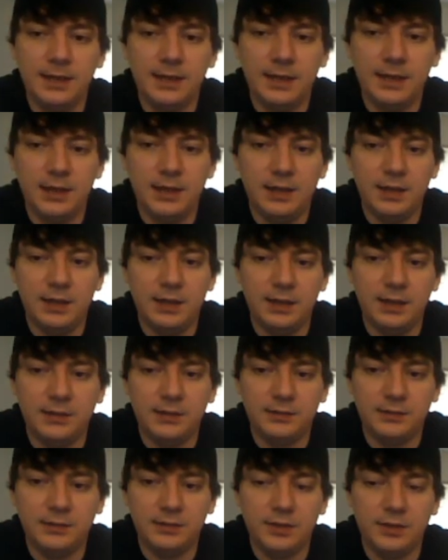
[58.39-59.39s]

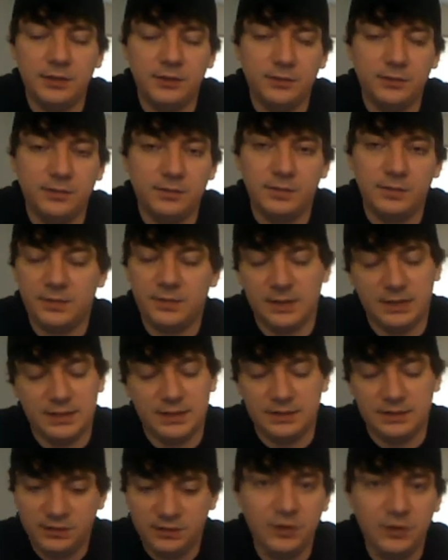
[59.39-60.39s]

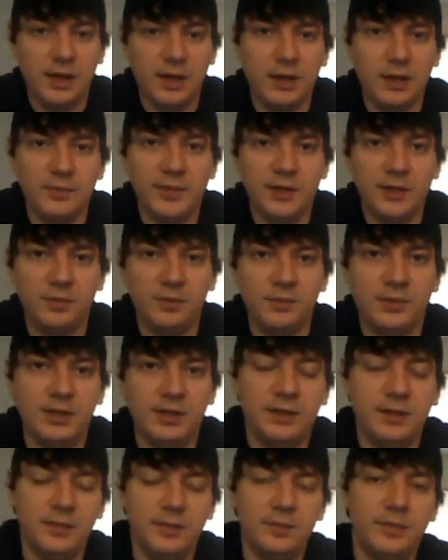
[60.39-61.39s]
And so I'll be
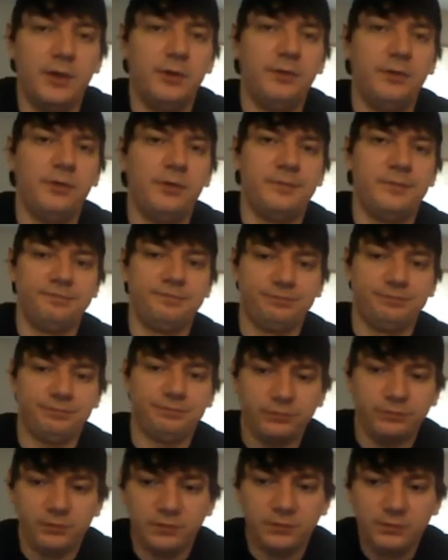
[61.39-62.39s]
comparing them both
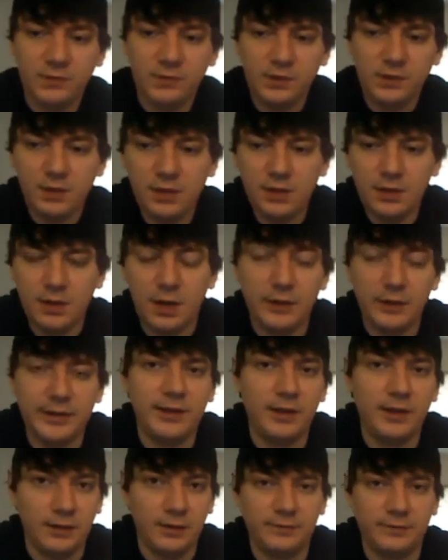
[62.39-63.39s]
on
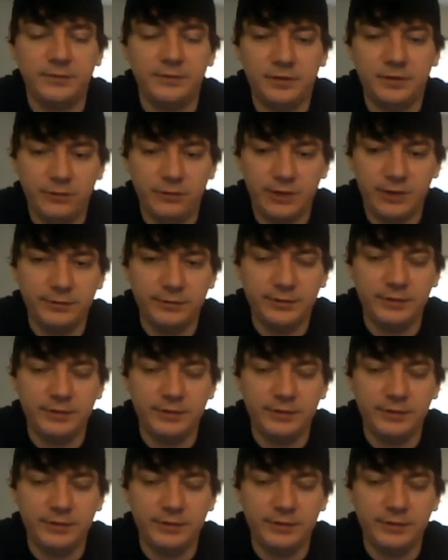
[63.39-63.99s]
and off throughout the